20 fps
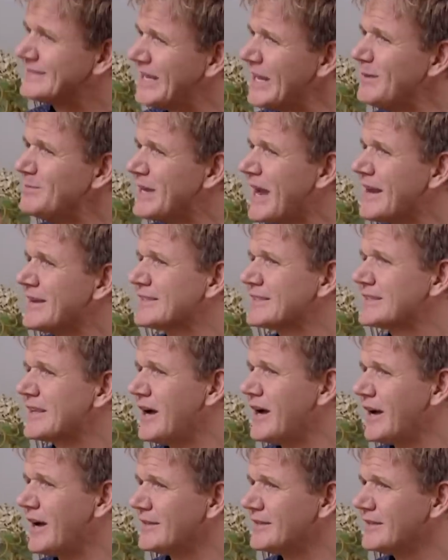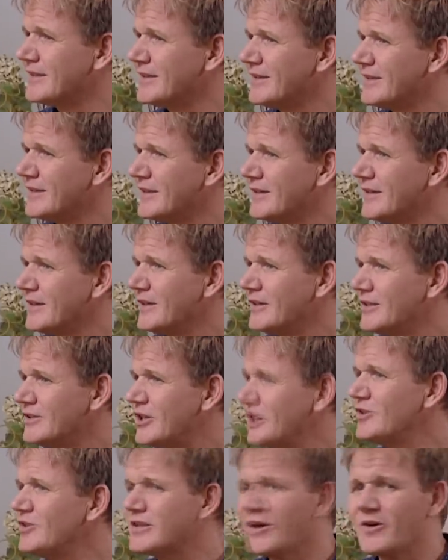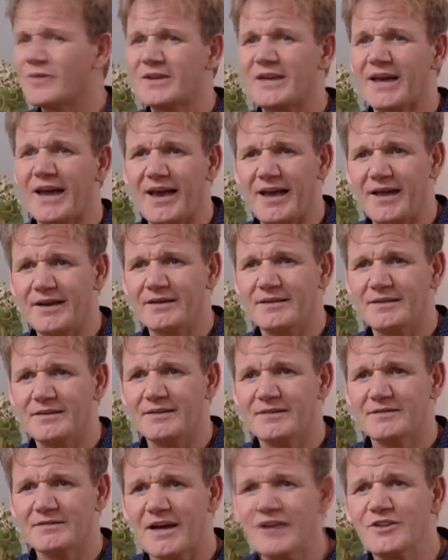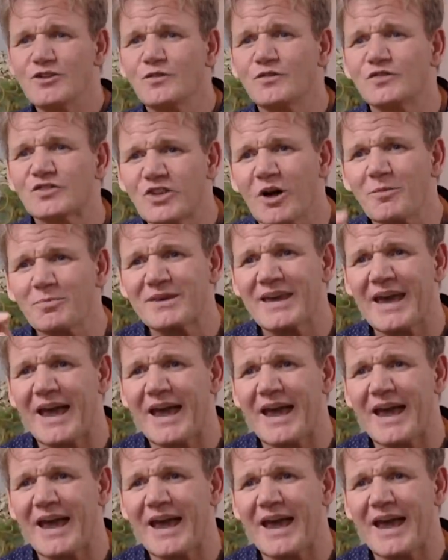deep down inside, you don't care and you've stopped